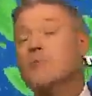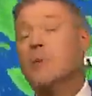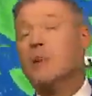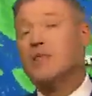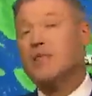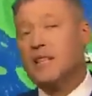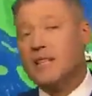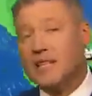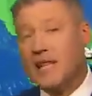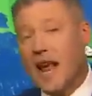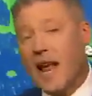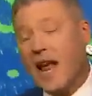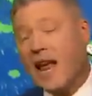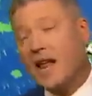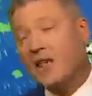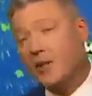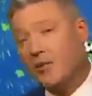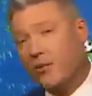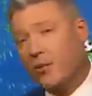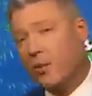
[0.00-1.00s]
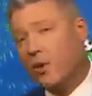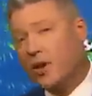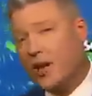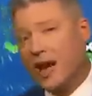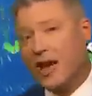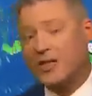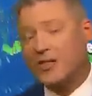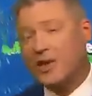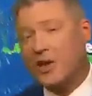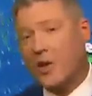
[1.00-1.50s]
But today, the
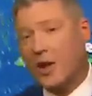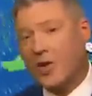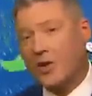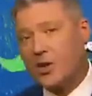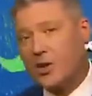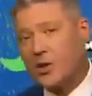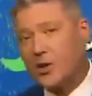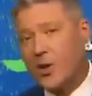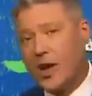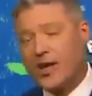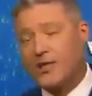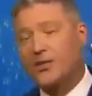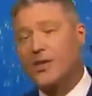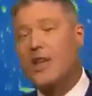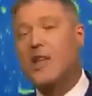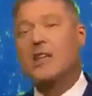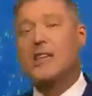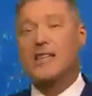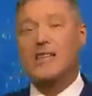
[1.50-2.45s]
forecast here out of the U.S.